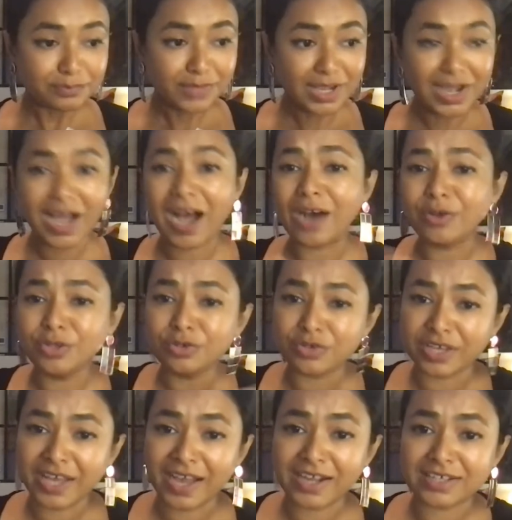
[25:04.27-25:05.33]
how you
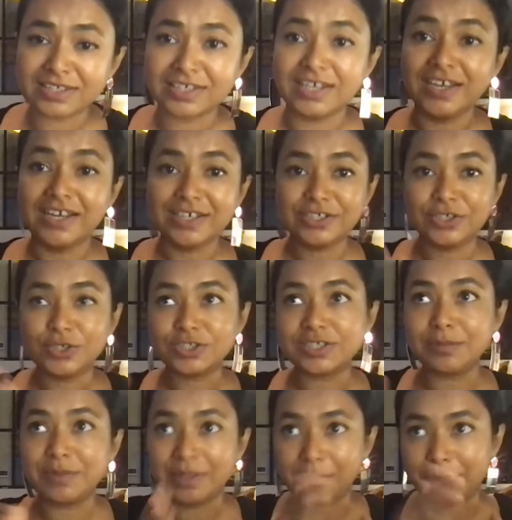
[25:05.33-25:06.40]
react. So,
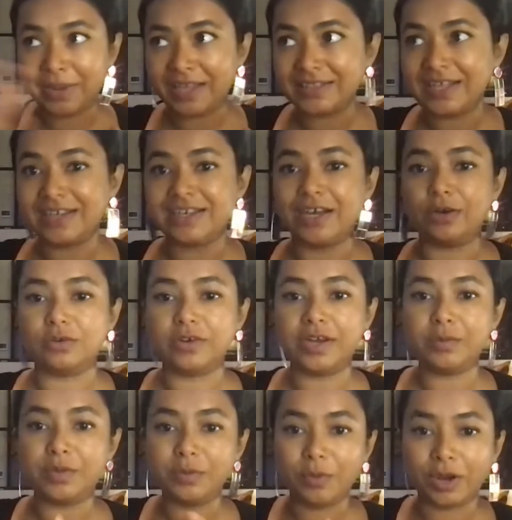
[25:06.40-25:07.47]
simply break that down, right?
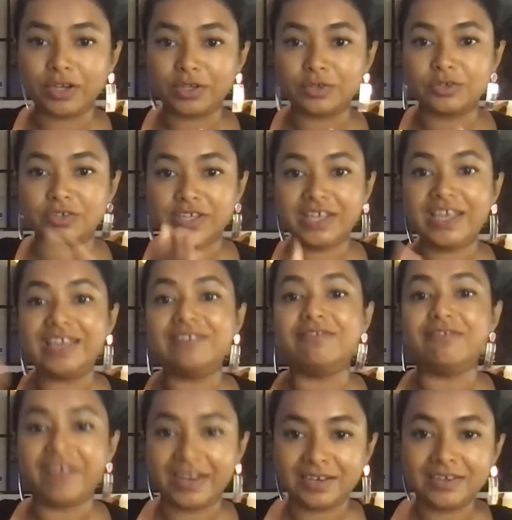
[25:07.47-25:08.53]
We want to
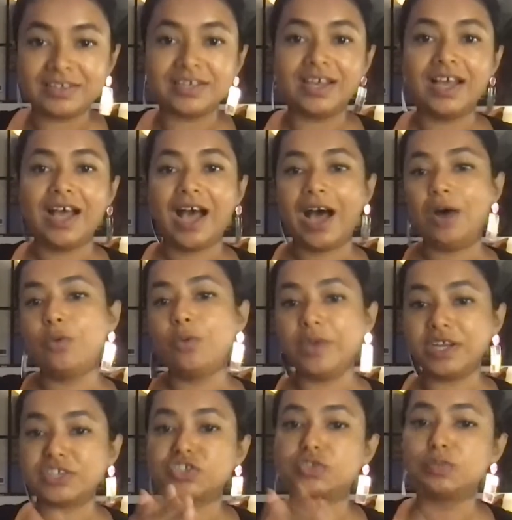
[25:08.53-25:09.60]
reinvent how we
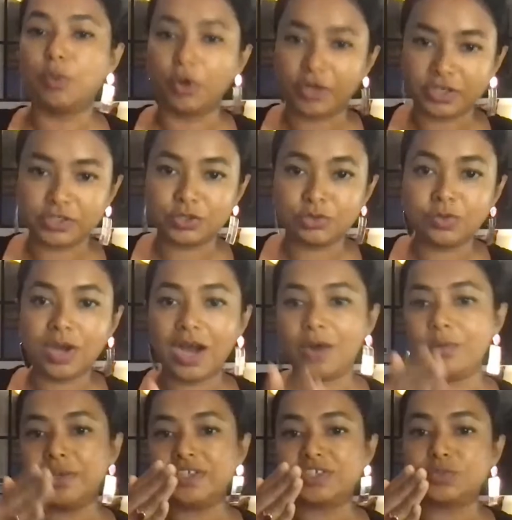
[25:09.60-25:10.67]
are spoken to, how
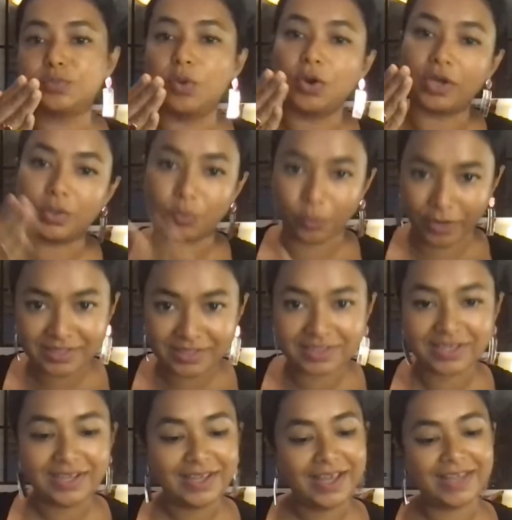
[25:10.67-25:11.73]
we are spoken with,
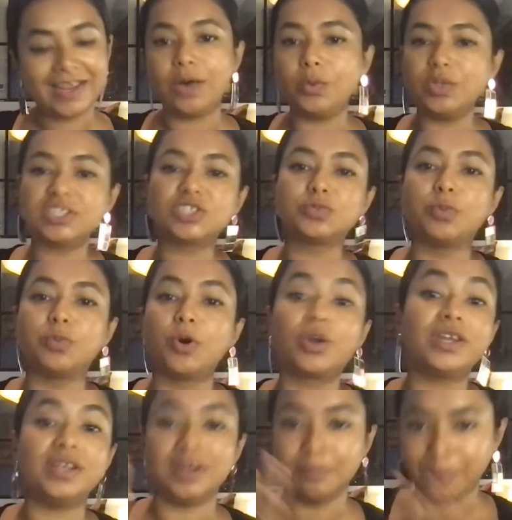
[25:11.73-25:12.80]
and how we're
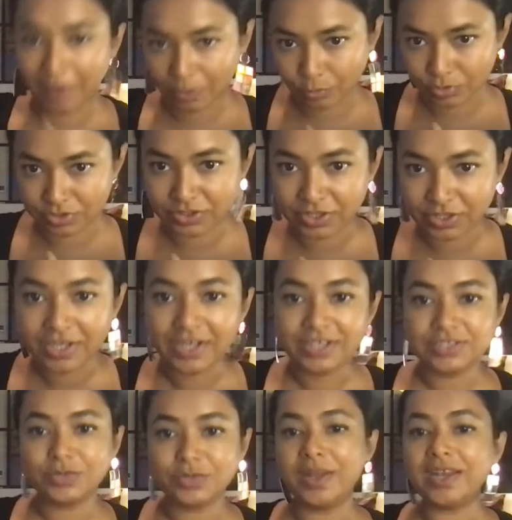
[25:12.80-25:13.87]
spoken about.
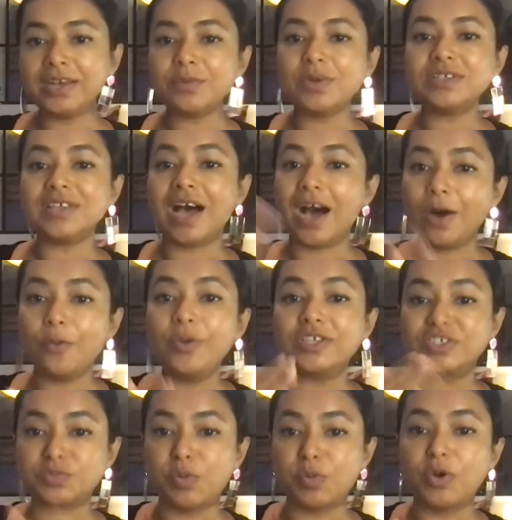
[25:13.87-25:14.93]
So when it was how we
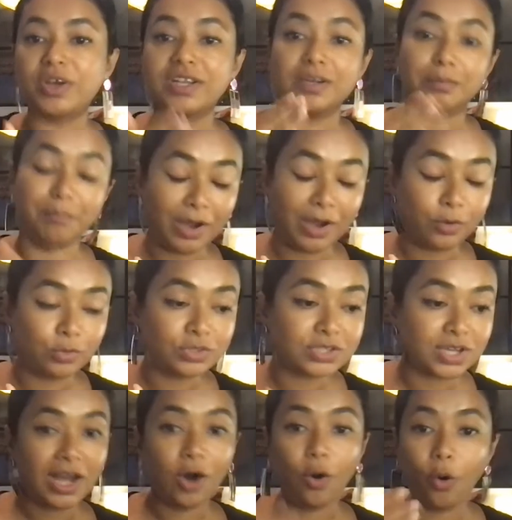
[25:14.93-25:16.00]
spoken about,
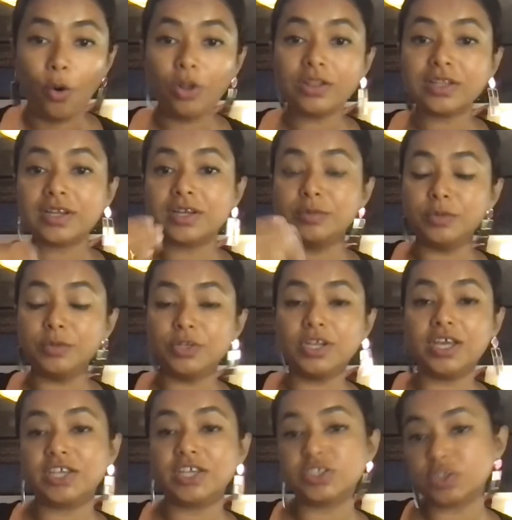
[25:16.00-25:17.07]
all the
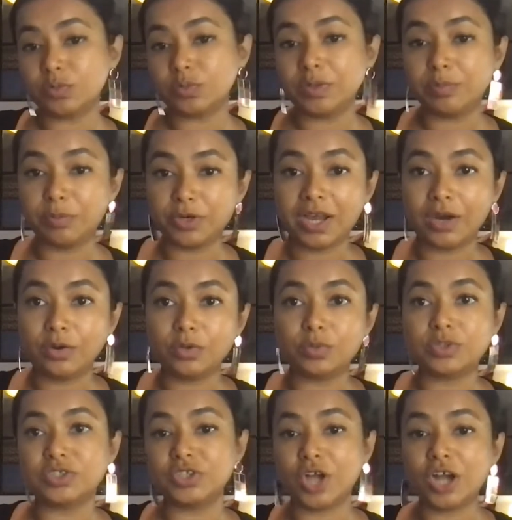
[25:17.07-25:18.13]
communication we put out
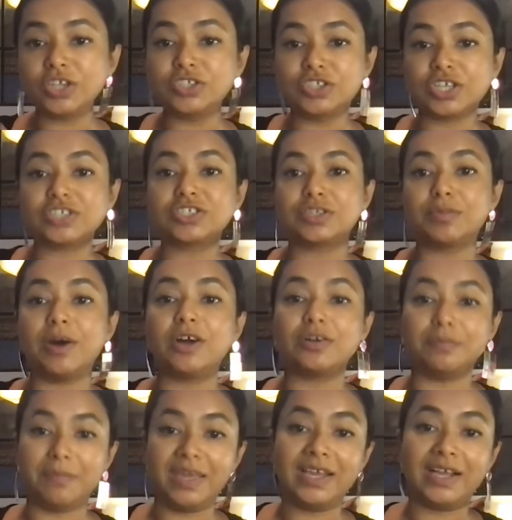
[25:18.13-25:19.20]
was not just
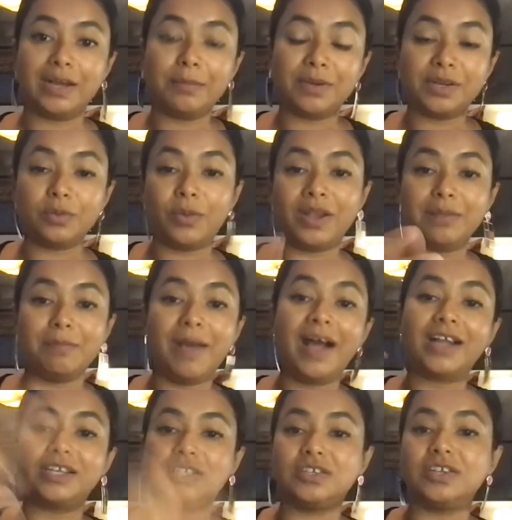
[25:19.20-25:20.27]
about makeup, but it went
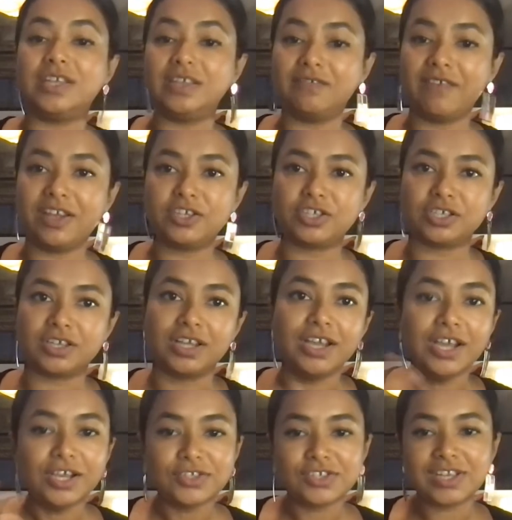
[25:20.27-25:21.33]
back to reinvention.
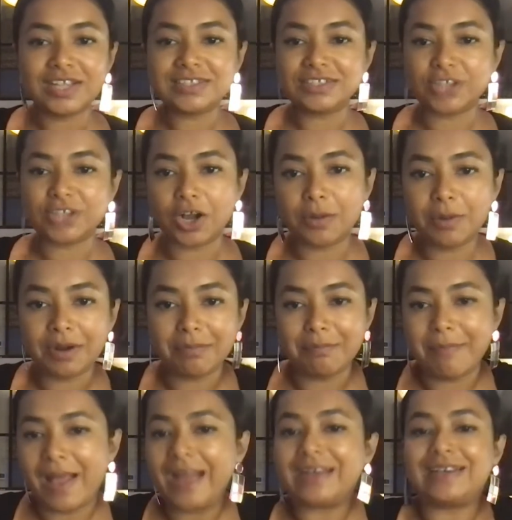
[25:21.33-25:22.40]
So let's talk about
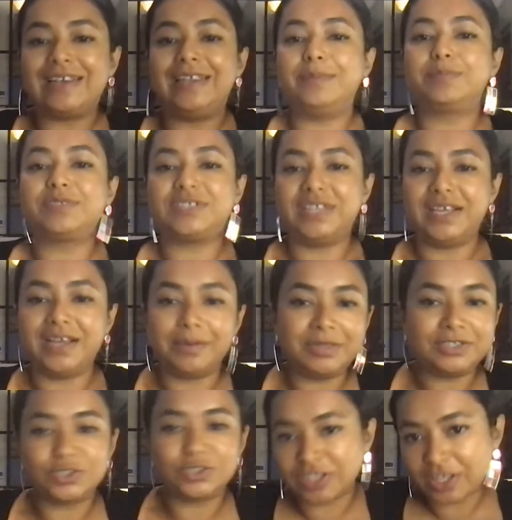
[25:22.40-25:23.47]
matte lipstick. I
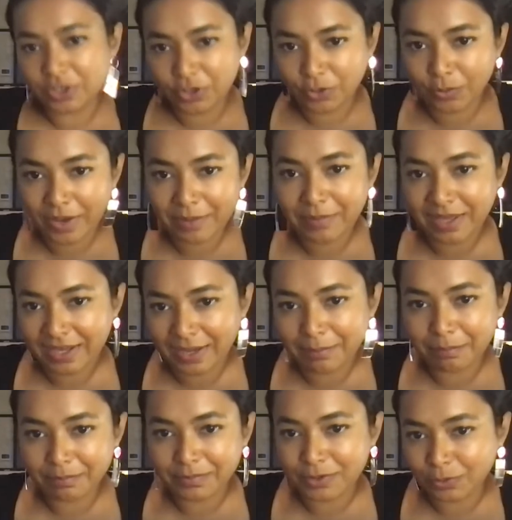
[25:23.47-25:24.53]
mean, Suchita, do you wear
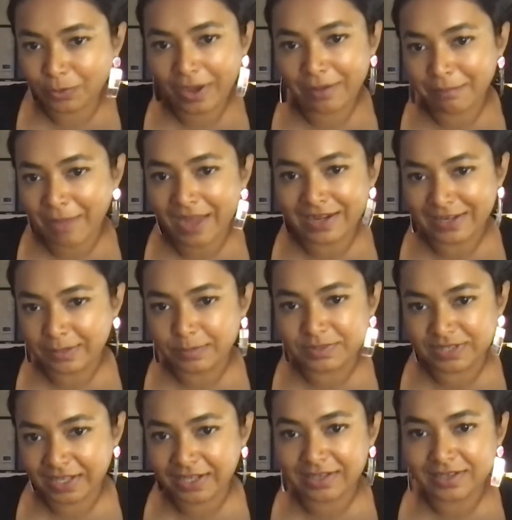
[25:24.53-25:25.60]
makeup? You wear matte
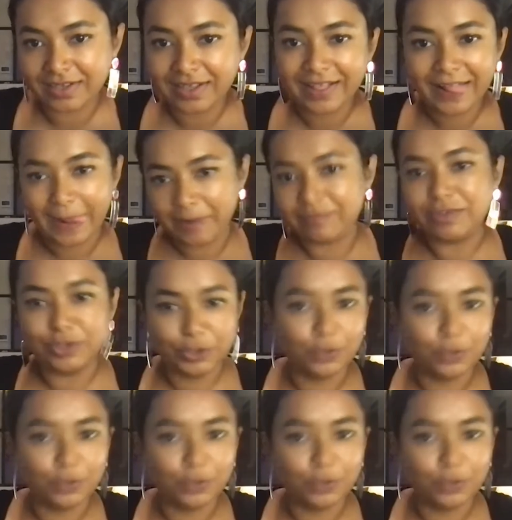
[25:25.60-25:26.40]
lipstick? If you do,